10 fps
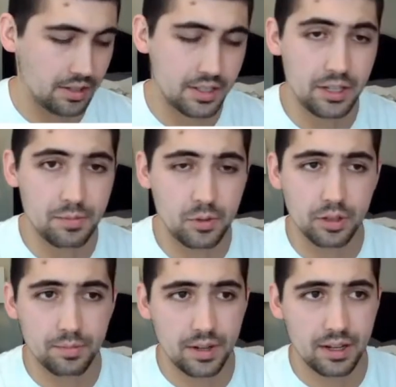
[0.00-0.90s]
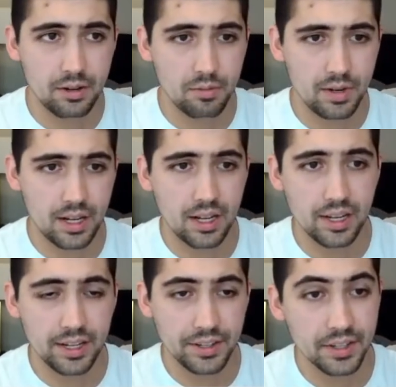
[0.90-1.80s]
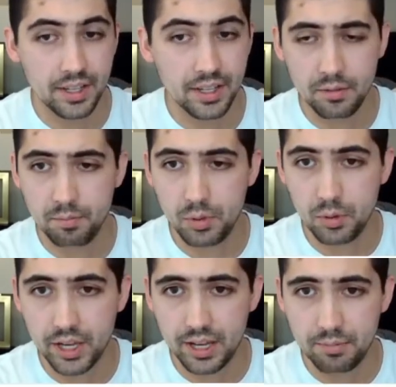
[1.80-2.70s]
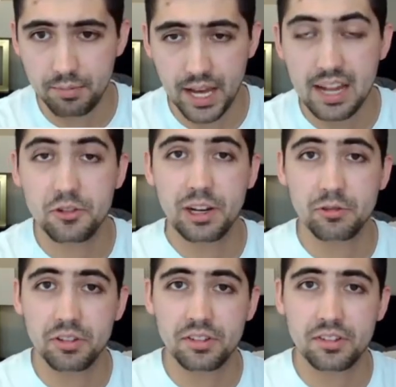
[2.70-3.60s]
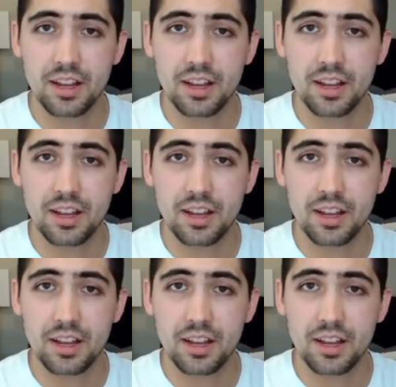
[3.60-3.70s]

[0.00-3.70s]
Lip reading: tell you more about my boot camp at General